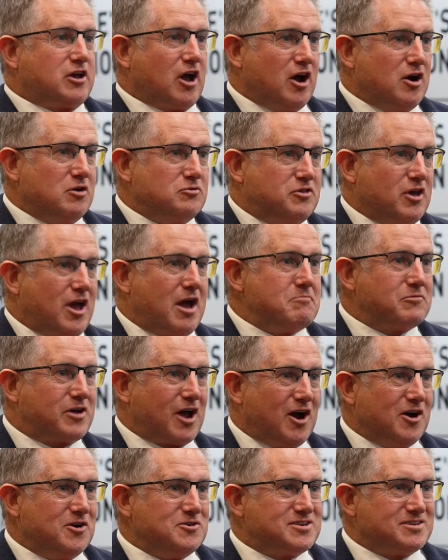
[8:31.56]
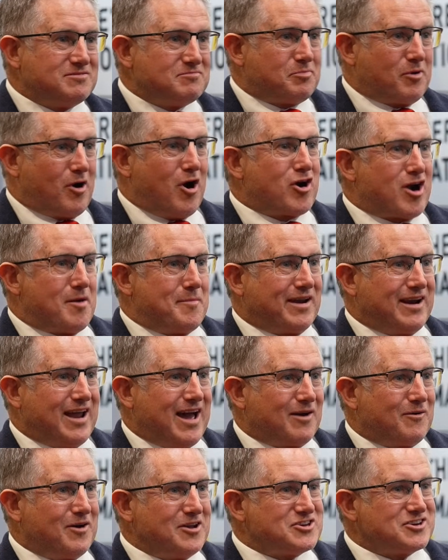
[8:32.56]
code, the M code, programming
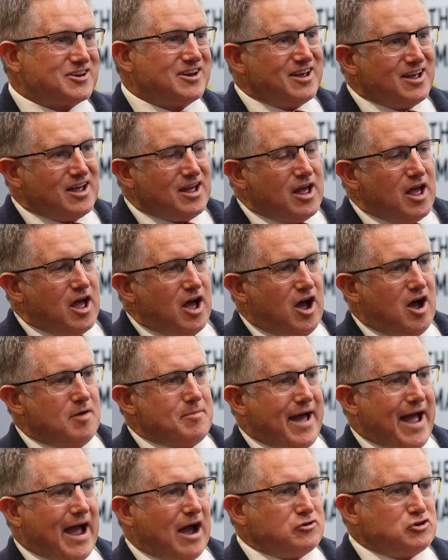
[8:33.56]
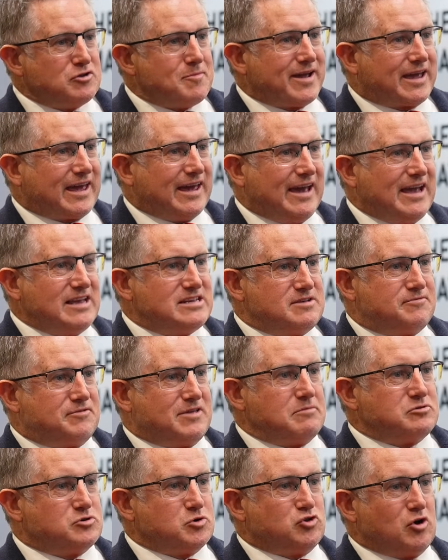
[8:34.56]
language, uh, but how do you make it easy for
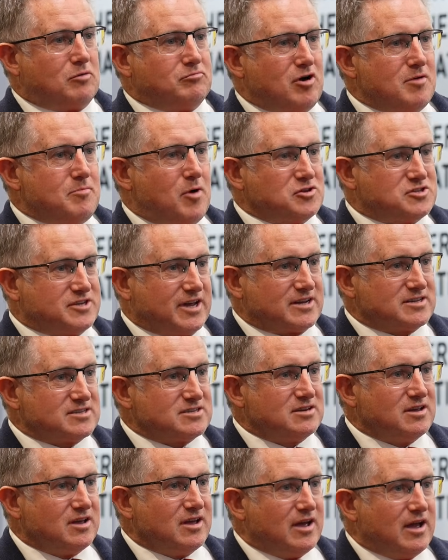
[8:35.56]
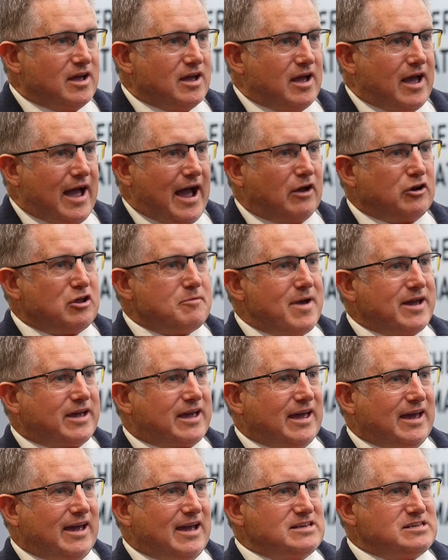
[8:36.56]
them to adopt robotics? How do you make
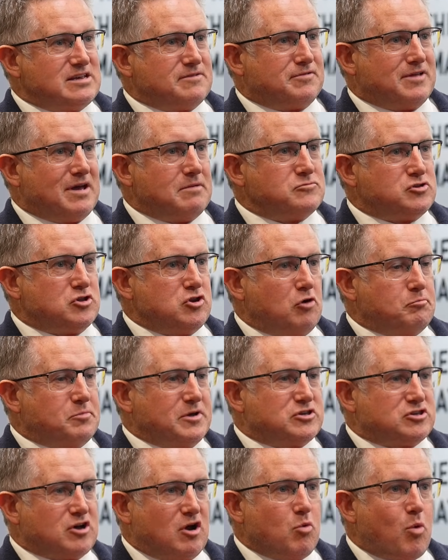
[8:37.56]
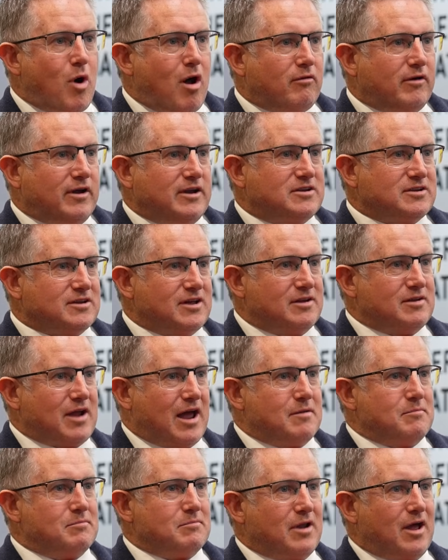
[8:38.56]
it easy for them to not be so worried and,
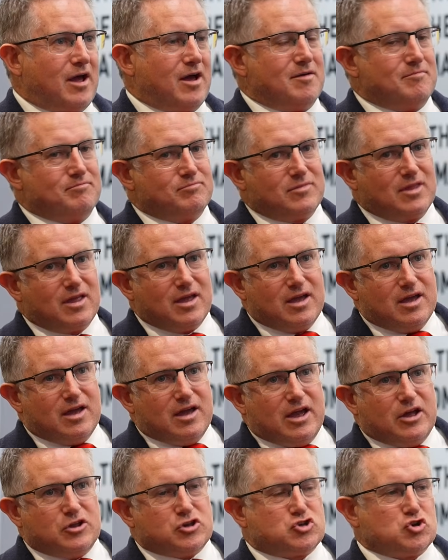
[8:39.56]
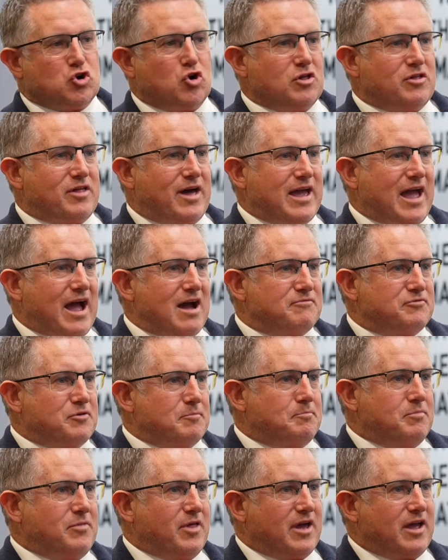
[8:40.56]
and um, ensure that they have the,
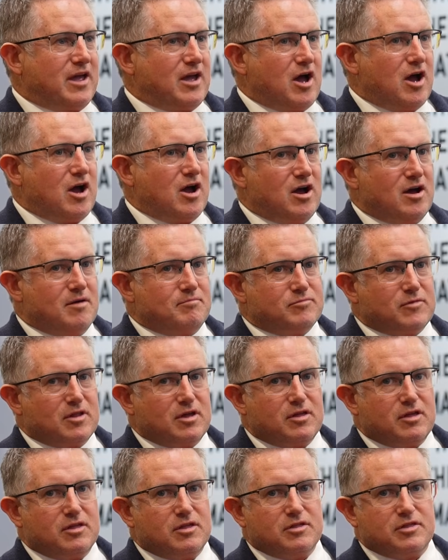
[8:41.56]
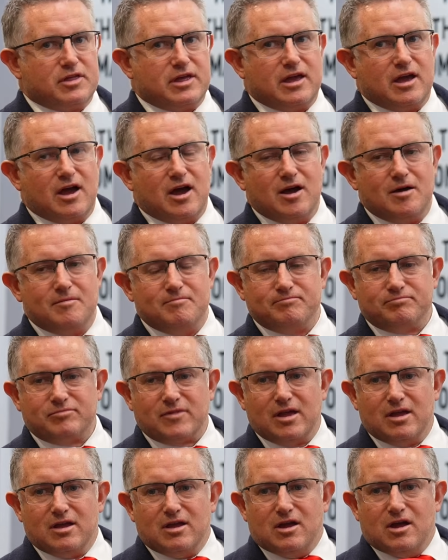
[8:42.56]
the, um, the, um,
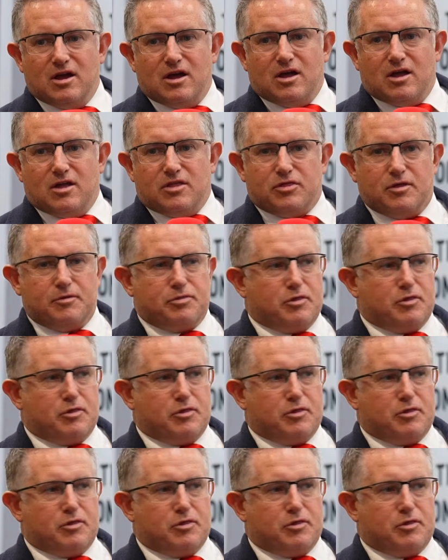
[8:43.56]
the,